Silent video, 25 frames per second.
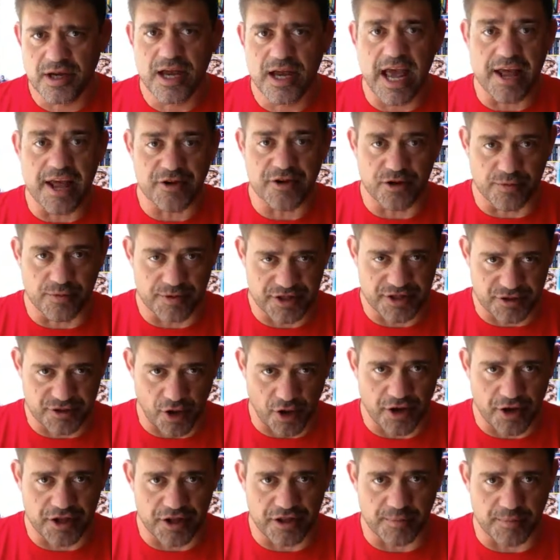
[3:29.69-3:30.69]
and you're
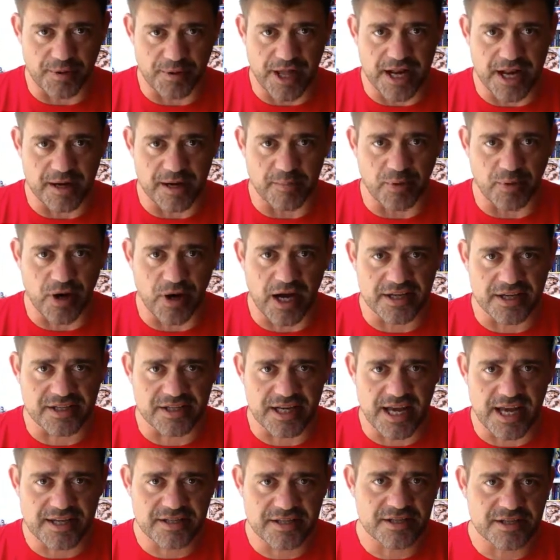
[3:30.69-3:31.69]
starting the planning
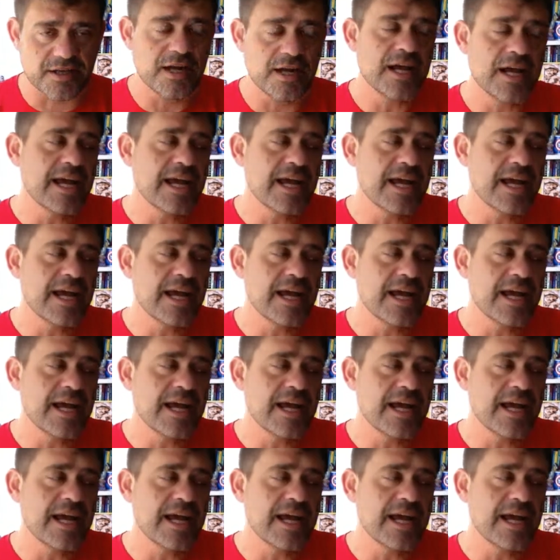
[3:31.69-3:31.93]
process.